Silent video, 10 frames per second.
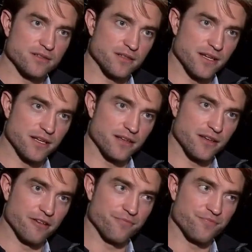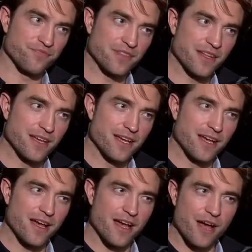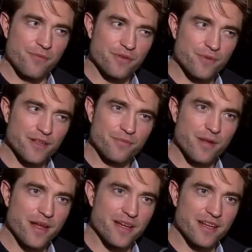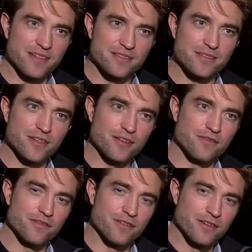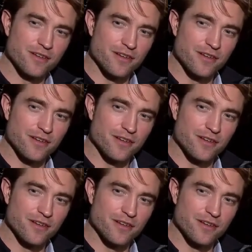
And with Willem playing it, it's sort of,